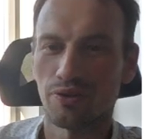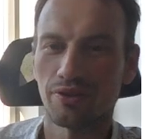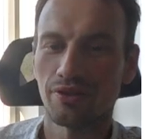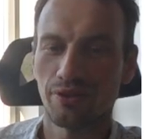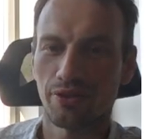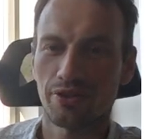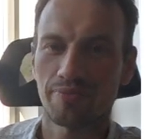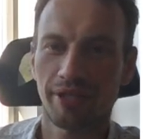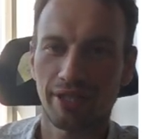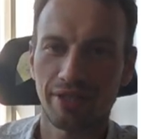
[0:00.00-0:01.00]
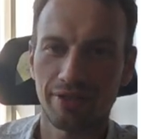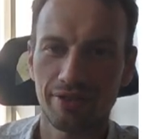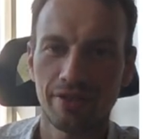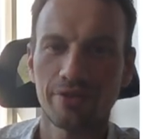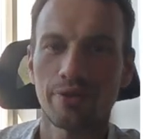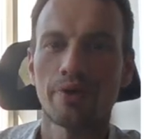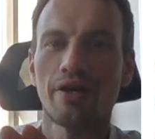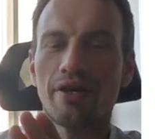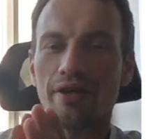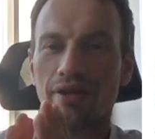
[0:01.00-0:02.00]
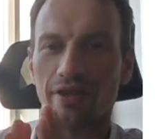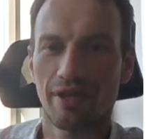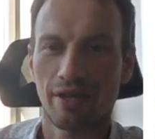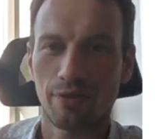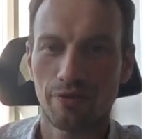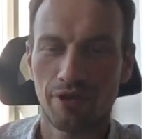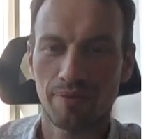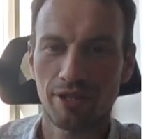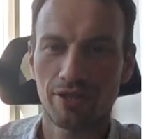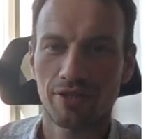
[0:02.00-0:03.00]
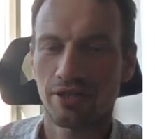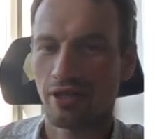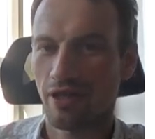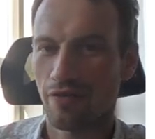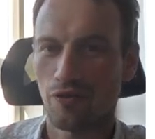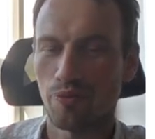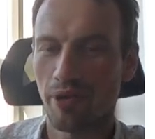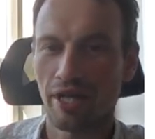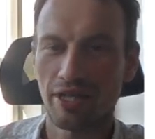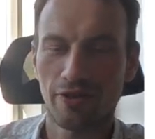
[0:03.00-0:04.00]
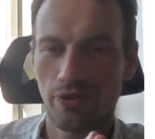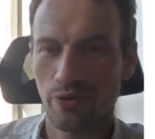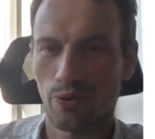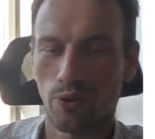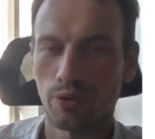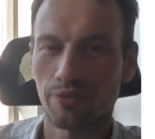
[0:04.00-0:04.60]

the course materials. So thank you very much if you made it through all the